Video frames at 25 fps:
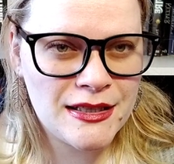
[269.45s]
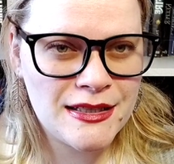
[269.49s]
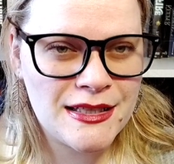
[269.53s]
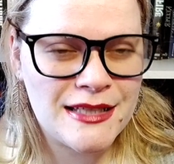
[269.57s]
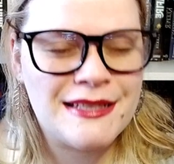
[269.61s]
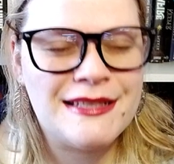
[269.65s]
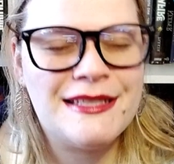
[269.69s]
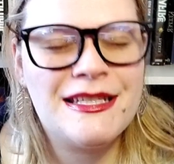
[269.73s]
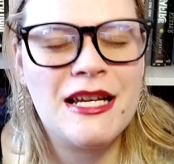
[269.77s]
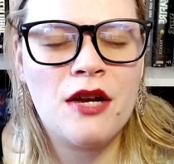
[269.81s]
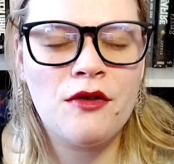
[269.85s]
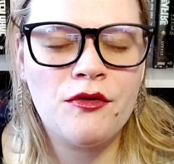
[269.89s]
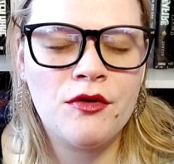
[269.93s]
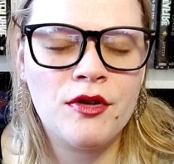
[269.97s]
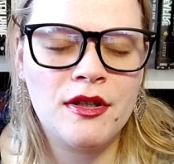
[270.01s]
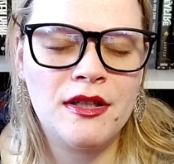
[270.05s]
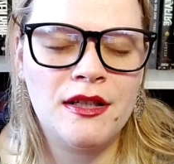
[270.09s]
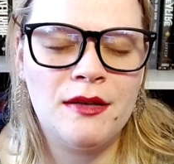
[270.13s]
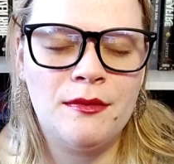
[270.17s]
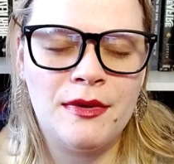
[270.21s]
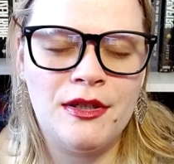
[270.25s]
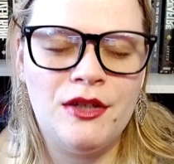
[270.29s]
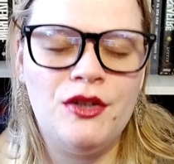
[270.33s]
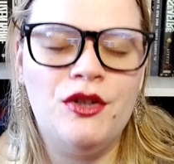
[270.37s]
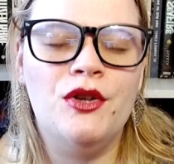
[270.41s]
And generally,
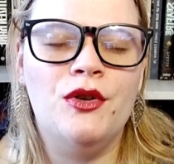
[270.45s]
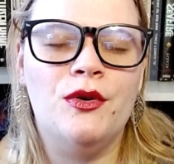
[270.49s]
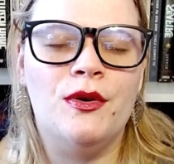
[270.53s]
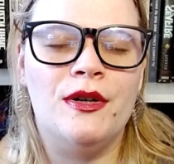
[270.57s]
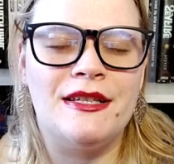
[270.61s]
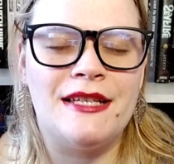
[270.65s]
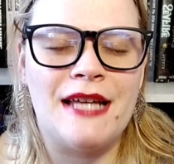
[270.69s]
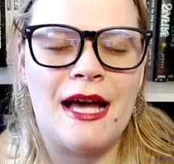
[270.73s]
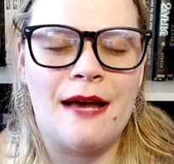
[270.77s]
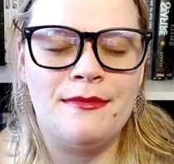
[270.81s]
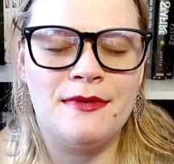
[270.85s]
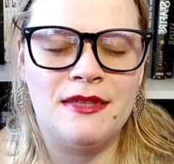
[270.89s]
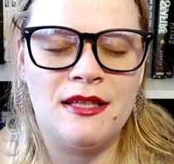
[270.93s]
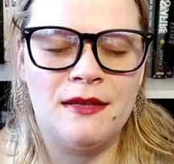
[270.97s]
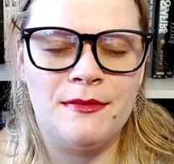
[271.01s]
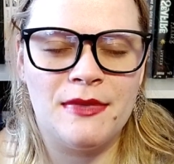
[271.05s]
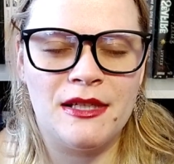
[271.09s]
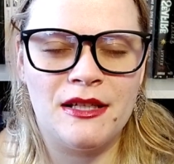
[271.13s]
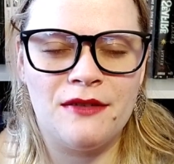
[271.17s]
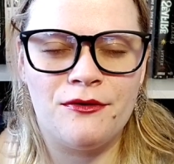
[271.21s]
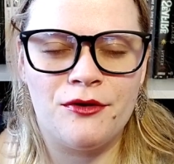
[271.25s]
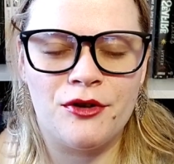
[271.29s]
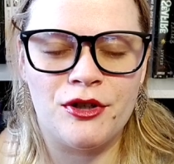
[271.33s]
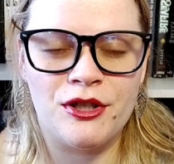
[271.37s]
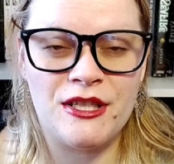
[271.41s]
when you adapt something
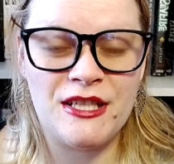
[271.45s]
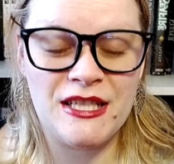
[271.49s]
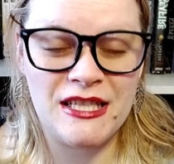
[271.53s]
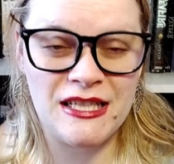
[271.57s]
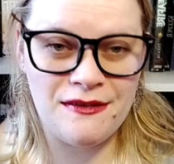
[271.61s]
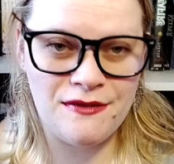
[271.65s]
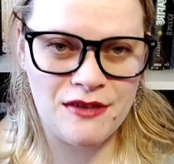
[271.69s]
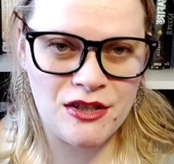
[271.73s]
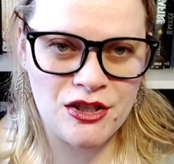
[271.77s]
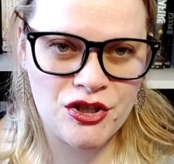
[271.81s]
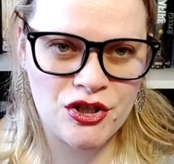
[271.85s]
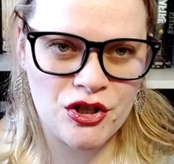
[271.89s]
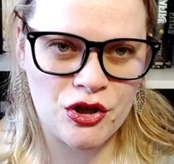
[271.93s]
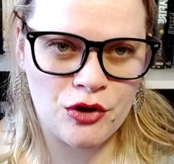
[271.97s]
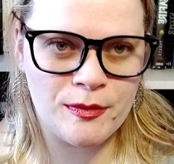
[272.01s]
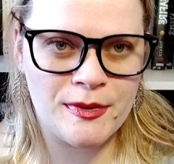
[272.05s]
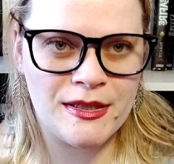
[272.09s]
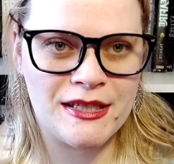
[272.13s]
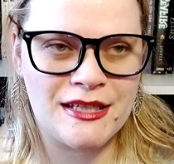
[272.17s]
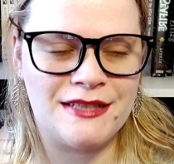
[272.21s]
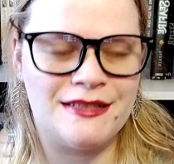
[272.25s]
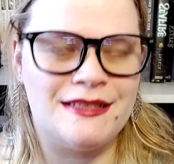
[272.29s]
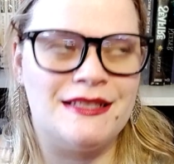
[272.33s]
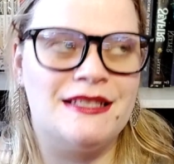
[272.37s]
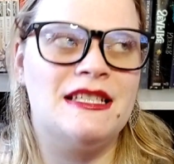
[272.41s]
for a TV show,
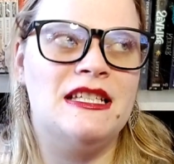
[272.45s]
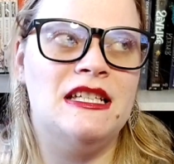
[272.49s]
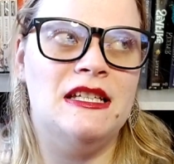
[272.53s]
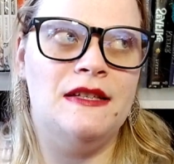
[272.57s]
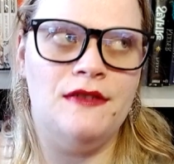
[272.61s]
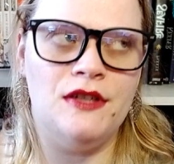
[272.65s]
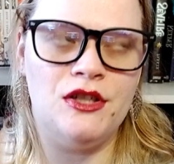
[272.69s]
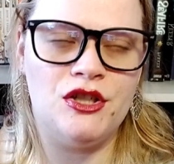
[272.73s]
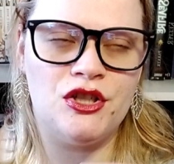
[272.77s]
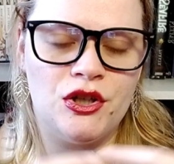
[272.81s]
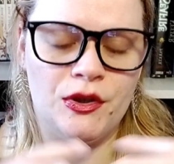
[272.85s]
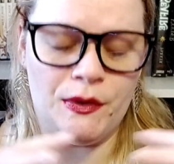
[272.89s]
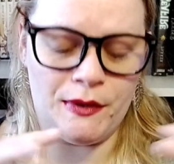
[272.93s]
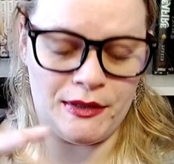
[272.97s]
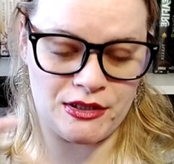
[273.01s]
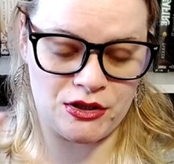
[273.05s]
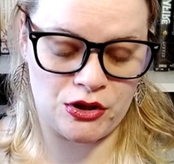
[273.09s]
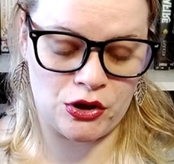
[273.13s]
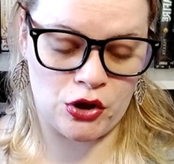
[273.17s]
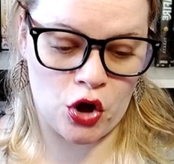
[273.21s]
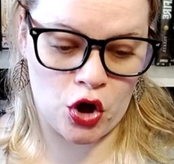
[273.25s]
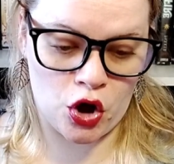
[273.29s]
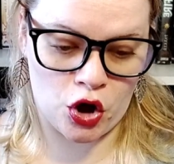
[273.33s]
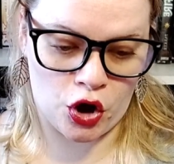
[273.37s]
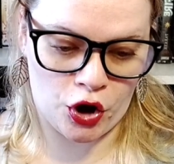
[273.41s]
because a TV show is
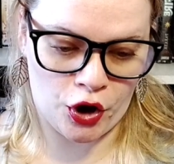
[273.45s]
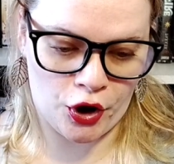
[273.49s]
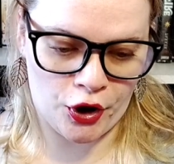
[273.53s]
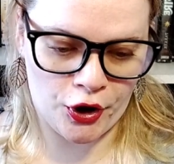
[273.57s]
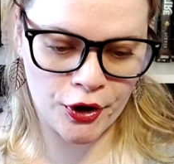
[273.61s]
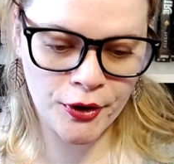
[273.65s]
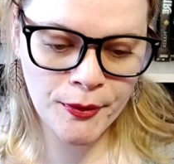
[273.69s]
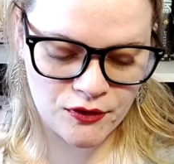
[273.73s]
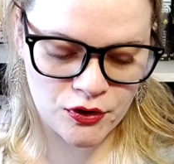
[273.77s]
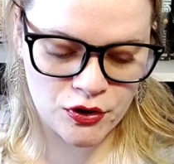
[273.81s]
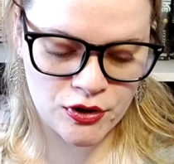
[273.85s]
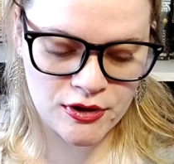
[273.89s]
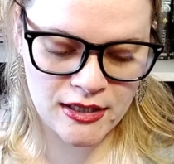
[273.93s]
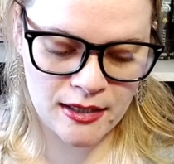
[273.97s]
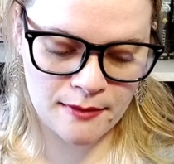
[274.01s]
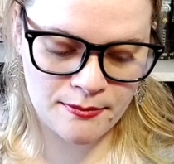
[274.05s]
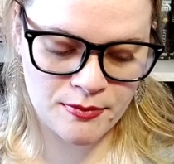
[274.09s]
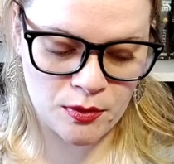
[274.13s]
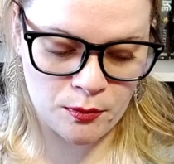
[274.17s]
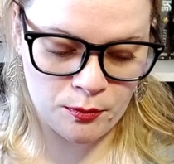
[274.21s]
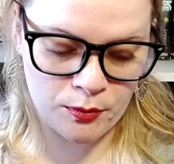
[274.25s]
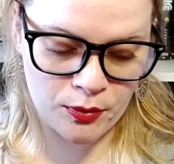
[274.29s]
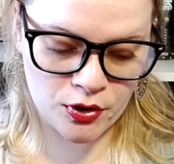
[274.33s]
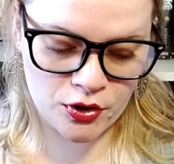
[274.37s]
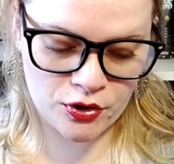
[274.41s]
longer, you adapt a
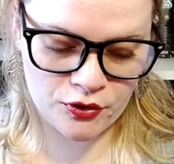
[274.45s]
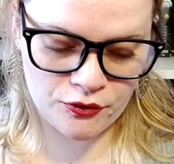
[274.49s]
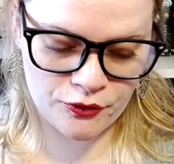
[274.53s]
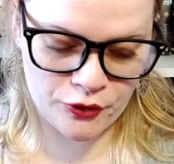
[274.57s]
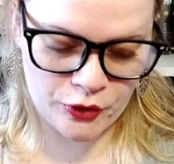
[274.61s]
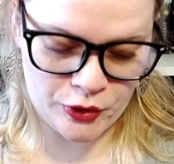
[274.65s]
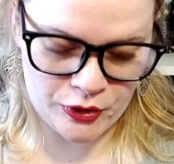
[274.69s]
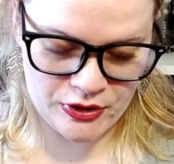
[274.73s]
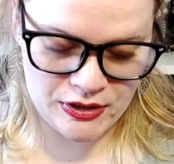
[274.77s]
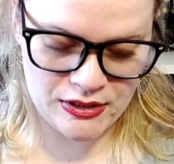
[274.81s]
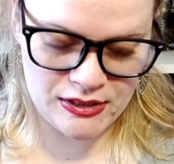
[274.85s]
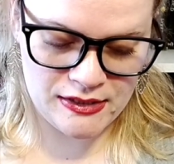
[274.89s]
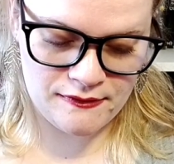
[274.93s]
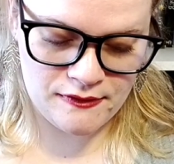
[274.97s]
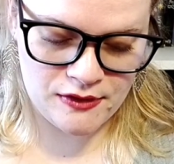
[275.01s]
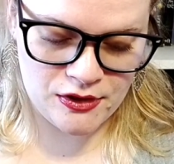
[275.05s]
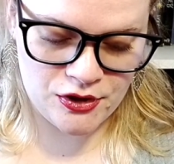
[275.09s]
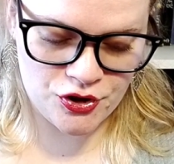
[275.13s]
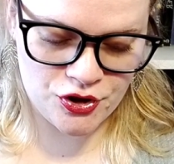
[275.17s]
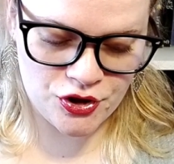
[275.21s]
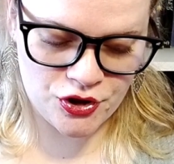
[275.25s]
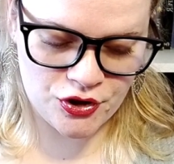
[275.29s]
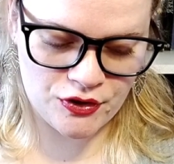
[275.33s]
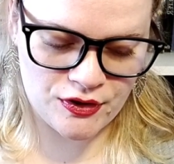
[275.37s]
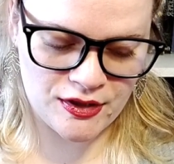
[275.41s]
book for a TV
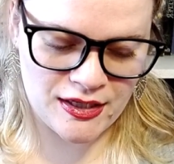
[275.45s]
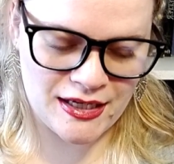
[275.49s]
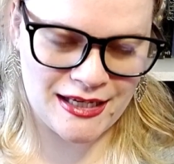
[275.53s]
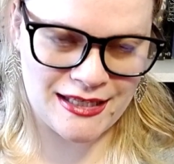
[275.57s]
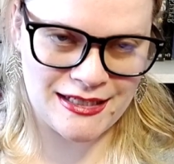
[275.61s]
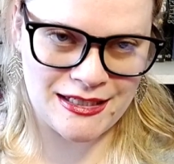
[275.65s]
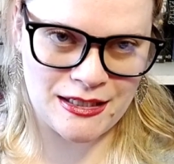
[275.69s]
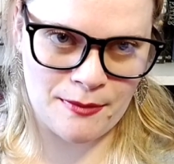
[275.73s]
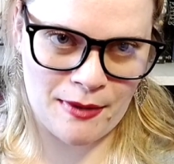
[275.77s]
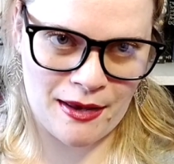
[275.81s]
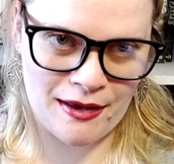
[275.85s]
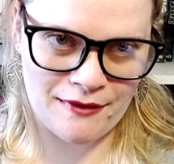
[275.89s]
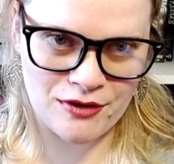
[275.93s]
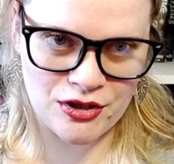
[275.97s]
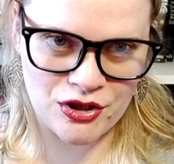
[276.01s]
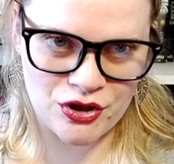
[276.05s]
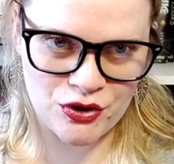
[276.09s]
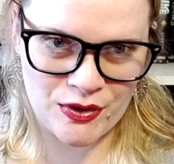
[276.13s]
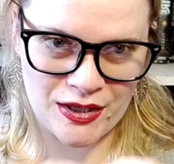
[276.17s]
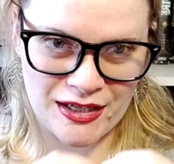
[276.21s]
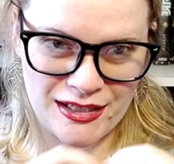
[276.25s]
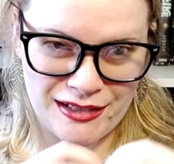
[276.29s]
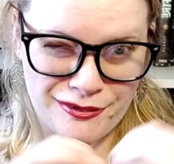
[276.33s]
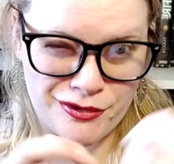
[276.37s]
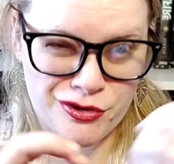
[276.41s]
show, they end up having to
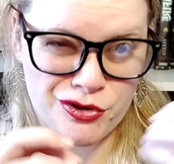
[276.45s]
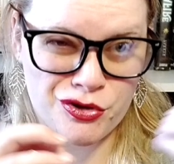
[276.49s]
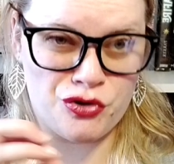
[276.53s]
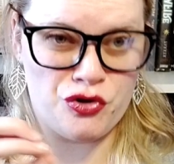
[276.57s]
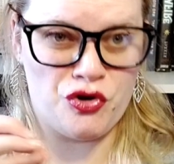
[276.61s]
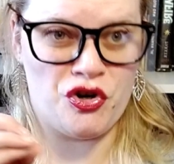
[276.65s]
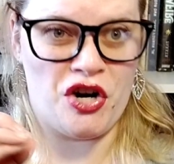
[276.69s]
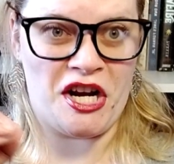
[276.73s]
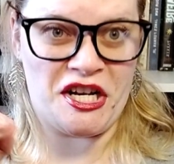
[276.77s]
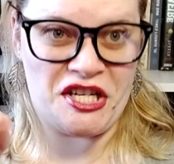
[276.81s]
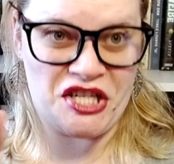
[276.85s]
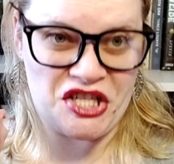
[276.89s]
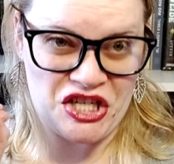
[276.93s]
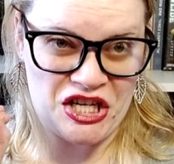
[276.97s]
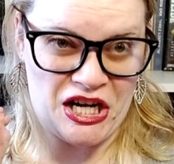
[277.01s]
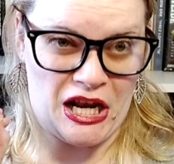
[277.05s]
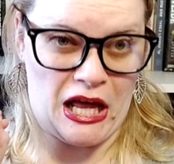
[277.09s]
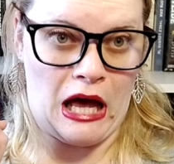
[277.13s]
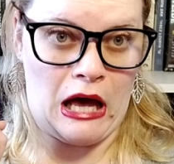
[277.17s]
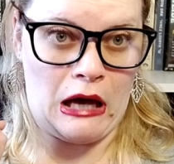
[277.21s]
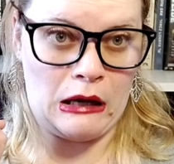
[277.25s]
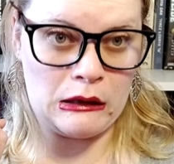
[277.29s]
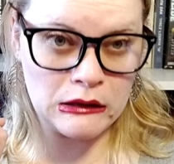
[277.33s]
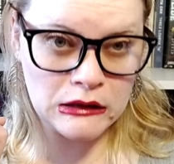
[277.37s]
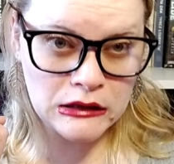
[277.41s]
kind of stretch it
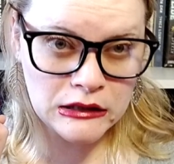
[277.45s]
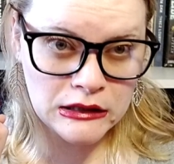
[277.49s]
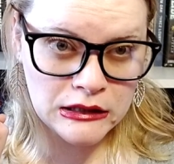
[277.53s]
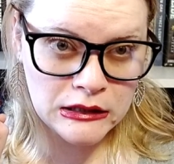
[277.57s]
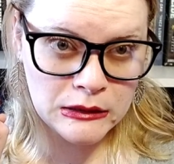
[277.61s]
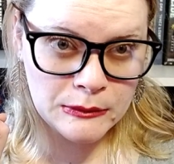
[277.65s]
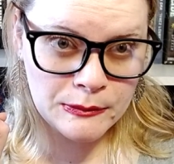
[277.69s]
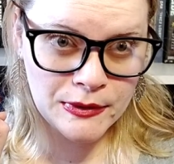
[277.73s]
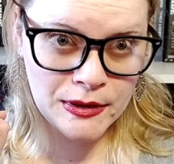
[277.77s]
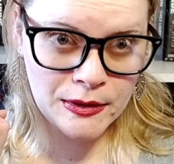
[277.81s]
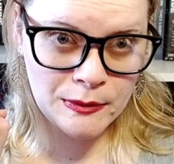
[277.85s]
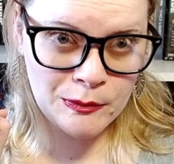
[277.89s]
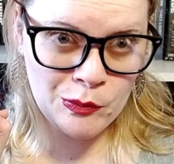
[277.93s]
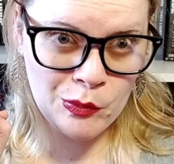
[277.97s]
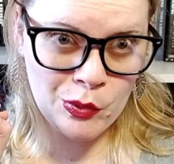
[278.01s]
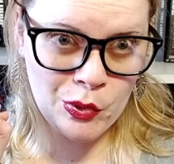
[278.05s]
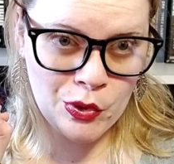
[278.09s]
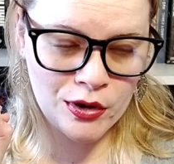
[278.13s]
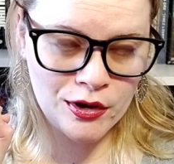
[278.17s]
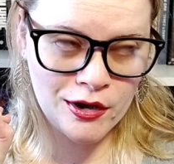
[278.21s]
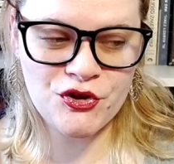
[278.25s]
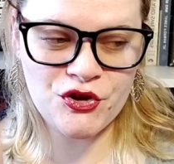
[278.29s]
out a little bit more.